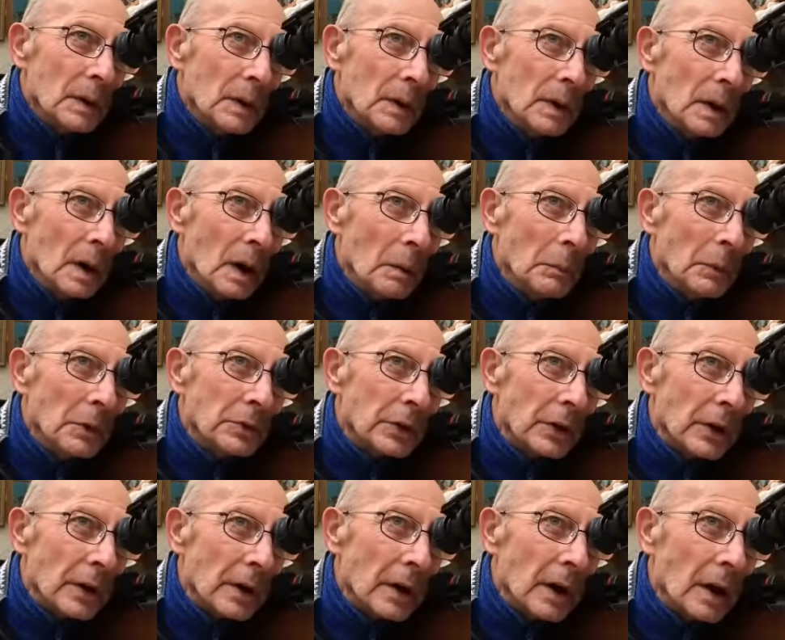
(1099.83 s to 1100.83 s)
No, I missed
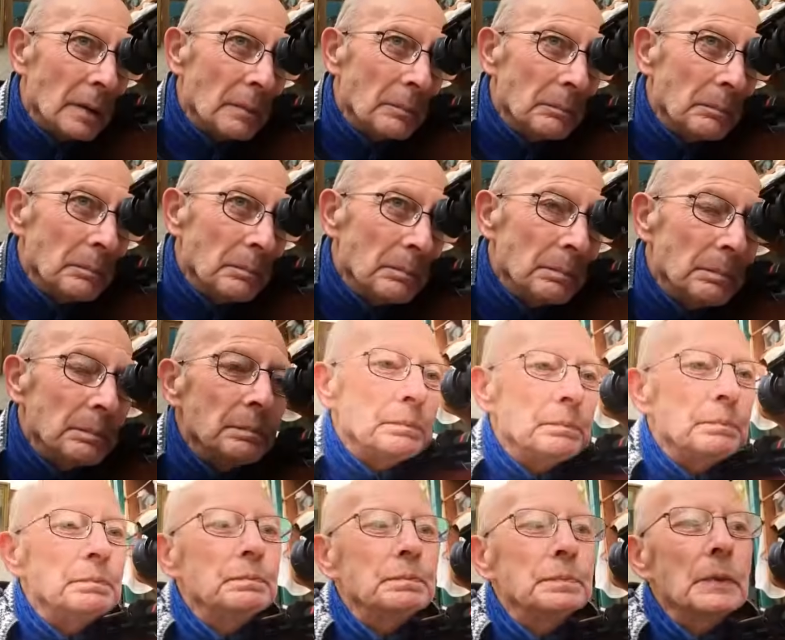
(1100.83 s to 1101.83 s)
it again.
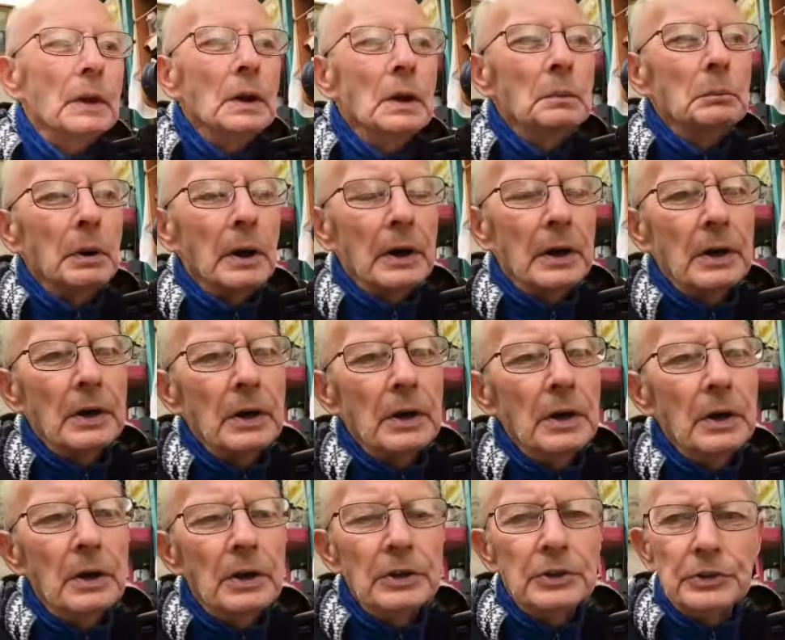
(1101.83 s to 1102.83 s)
But
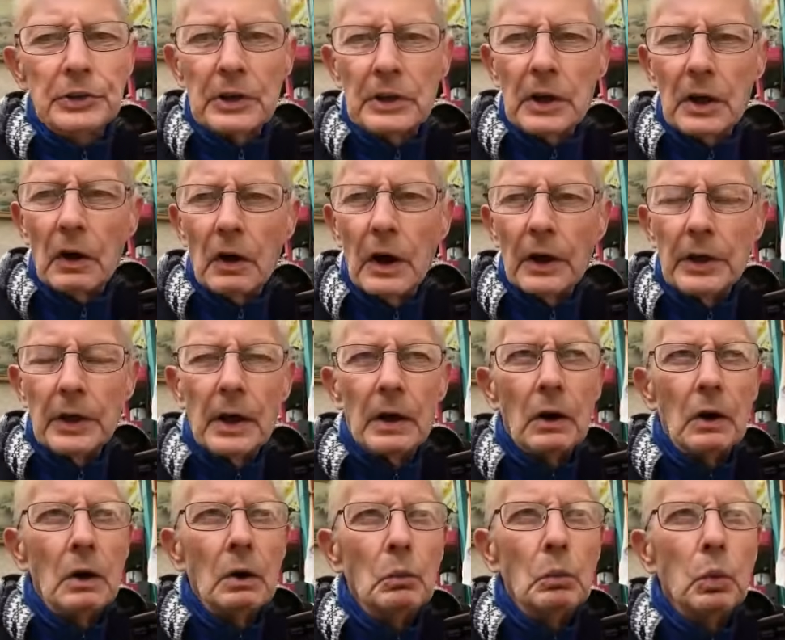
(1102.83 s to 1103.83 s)
you can see the idea
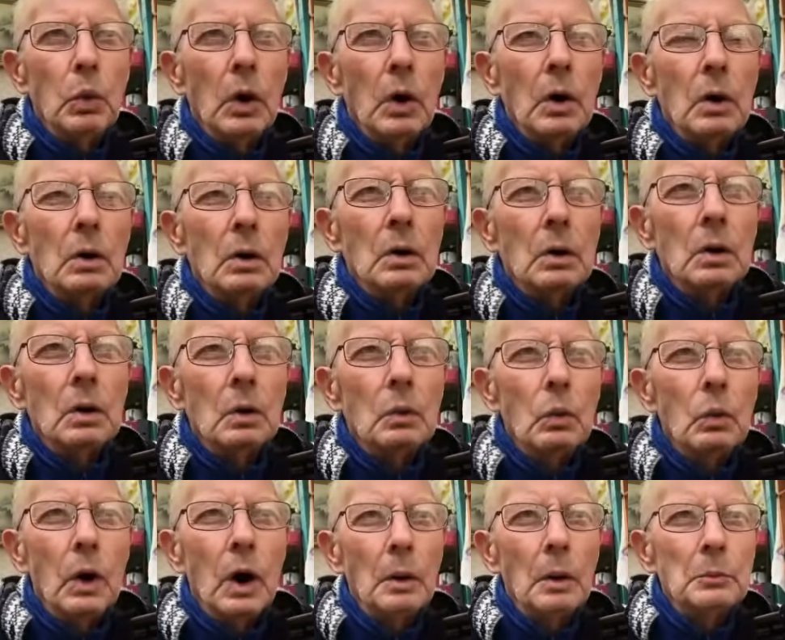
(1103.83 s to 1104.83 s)
of
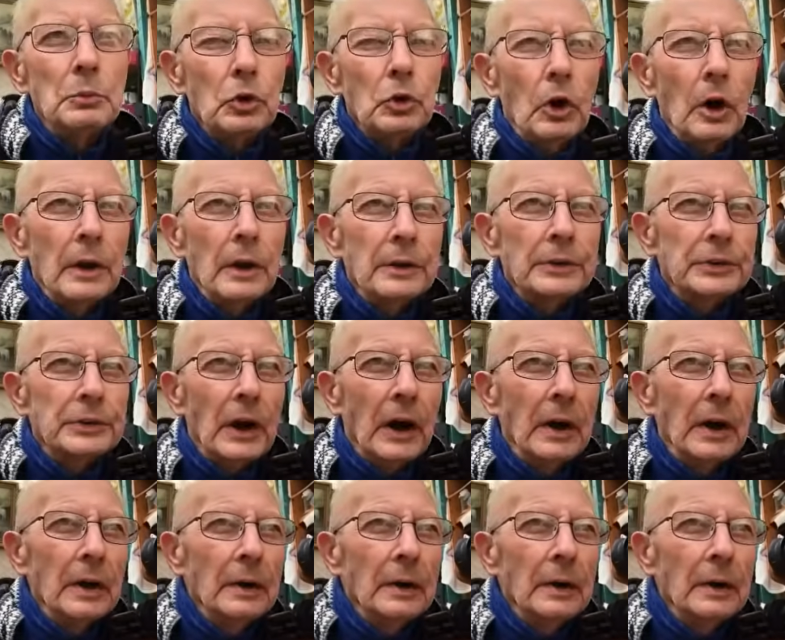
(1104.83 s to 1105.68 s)
what I'm trying to say.